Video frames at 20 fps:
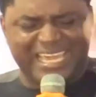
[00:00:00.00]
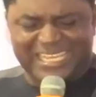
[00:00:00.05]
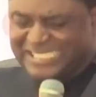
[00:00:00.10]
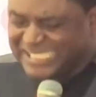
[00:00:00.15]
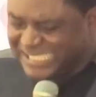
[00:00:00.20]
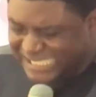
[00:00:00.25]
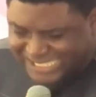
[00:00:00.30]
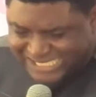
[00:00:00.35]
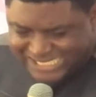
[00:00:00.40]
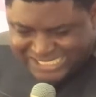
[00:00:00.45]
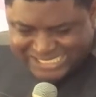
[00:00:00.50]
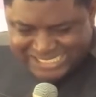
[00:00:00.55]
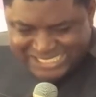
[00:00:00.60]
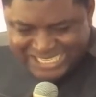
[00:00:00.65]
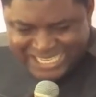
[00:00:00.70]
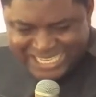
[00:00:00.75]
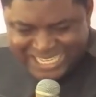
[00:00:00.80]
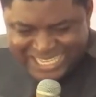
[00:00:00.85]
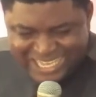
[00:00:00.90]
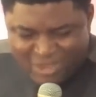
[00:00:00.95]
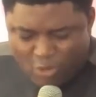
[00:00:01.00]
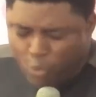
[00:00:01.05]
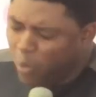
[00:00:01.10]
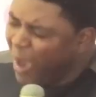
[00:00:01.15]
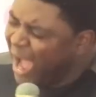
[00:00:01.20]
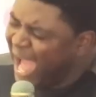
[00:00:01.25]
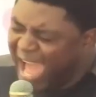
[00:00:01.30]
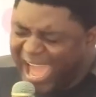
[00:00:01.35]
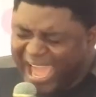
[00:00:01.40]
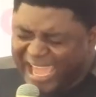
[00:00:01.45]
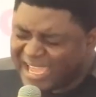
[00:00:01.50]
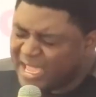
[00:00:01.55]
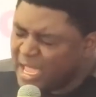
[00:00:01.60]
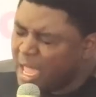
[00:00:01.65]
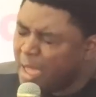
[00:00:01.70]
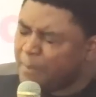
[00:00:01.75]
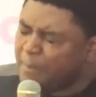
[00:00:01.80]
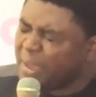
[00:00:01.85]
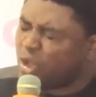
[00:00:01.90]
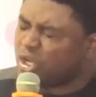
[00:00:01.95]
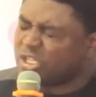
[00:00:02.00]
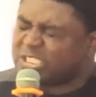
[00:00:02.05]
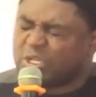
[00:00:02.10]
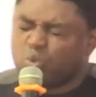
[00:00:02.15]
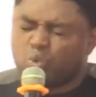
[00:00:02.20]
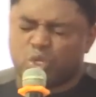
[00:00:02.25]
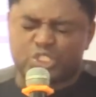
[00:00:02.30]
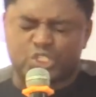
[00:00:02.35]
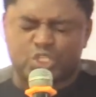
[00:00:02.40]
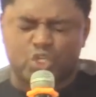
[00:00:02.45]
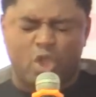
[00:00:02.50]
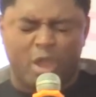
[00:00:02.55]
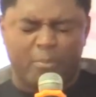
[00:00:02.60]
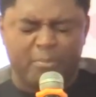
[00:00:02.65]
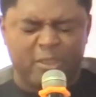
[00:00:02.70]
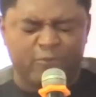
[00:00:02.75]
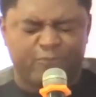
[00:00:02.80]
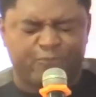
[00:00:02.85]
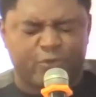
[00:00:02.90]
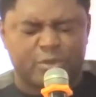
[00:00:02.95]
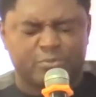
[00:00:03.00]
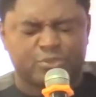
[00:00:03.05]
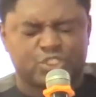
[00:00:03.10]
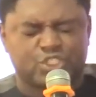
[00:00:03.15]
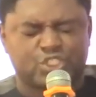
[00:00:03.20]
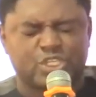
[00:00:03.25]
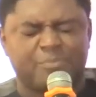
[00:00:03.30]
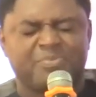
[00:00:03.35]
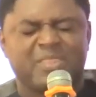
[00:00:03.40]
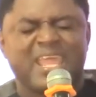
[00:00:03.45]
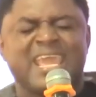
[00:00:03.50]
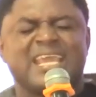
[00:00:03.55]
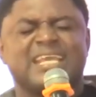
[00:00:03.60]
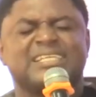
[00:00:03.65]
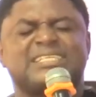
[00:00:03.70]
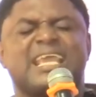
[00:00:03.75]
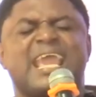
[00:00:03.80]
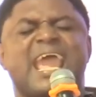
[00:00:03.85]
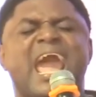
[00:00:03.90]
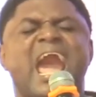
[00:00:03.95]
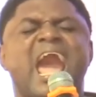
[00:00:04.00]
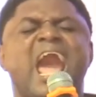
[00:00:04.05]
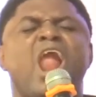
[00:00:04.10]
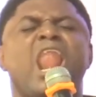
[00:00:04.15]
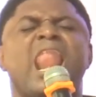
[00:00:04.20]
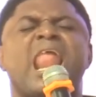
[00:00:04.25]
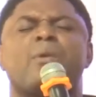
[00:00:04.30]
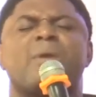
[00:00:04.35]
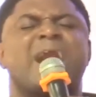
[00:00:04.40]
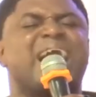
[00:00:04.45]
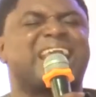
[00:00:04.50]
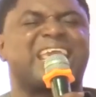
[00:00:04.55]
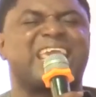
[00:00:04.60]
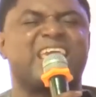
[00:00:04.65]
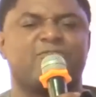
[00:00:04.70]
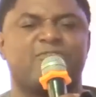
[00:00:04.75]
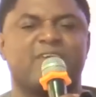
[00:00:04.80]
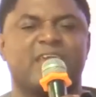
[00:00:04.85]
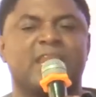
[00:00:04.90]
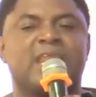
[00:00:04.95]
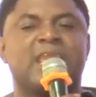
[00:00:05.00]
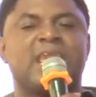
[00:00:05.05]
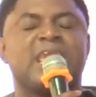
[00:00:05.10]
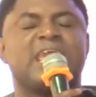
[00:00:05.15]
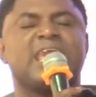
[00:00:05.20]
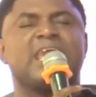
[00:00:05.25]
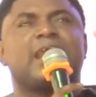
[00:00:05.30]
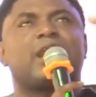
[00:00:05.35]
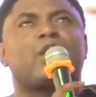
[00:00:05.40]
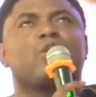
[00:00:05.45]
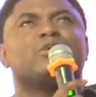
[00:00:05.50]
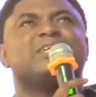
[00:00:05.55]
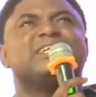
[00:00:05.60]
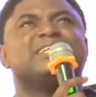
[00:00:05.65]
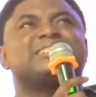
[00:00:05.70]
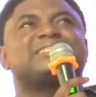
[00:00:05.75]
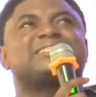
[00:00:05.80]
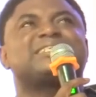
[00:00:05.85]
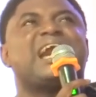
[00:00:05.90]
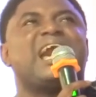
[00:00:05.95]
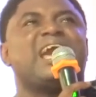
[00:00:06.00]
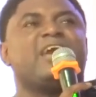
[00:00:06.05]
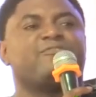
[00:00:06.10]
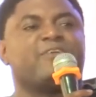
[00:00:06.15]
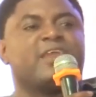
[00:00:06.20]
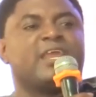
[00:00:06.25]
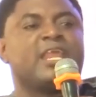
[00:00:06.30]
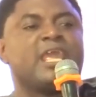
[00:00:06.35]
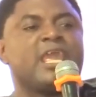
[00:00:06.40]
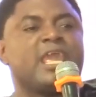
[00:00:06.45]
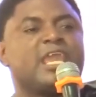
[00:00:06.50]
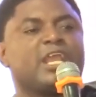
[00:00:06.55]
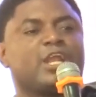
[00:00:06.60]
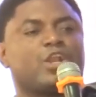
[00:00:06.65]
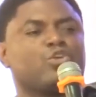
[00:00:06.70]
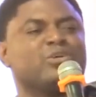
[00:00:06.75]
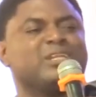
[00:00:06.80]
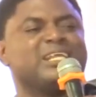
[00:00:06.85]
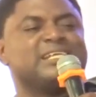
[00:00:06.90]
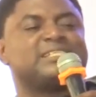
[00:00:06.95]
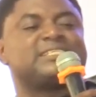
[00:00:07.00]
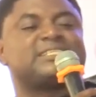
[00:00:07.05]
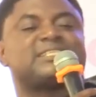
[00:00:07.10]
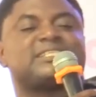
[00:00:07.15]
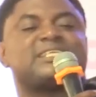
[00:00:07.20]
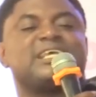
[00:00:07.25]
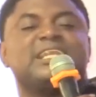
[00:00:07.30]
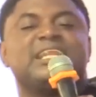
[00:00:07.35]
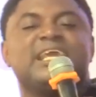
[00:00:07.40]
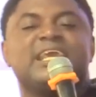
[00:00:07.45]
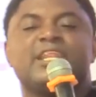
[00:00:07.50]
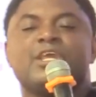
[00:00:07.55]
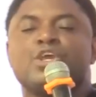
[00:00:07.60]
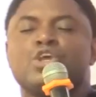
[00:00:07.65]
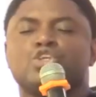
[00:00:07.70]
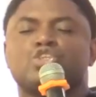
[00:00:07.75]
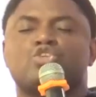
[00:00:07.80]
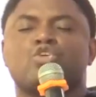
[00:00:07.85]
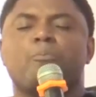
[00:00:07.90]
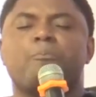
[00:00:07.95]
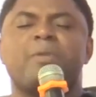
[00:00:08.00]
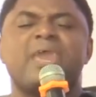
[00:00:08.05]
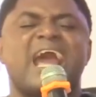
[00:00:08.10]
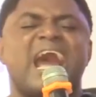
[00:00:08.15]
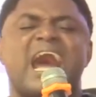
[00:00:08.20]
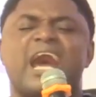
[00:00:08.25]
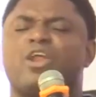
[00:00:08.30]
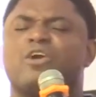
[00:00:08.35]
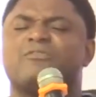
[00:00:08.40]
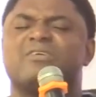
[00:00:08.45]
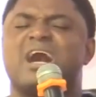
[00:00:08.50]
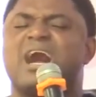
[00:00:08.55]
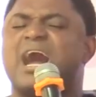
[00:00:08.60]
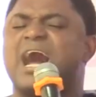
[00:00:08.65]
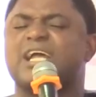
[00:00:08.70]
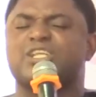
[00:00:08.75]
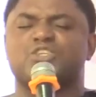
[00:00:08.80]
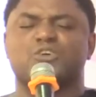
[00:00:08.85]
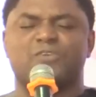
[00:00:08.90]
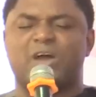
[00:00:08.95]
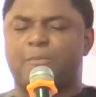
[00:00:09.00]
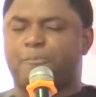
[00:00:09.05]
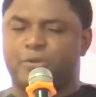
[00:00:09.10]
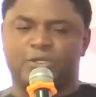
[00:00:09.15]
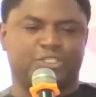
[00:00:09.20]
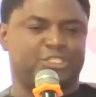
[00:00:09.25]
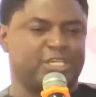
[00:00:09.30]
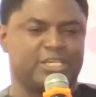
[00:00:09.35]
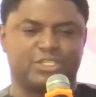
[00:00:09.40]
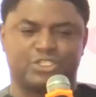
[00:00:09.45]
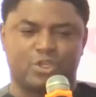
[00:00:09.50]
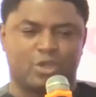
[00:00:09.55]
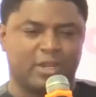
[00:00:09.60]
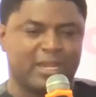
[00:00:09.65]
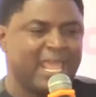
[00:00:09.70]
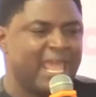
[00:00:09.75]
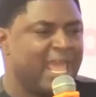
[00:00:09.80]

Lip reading: it. Why? Because it was coming from some. You see, all our giving, including tithing, including seeding, should be out of a heart of appreciation.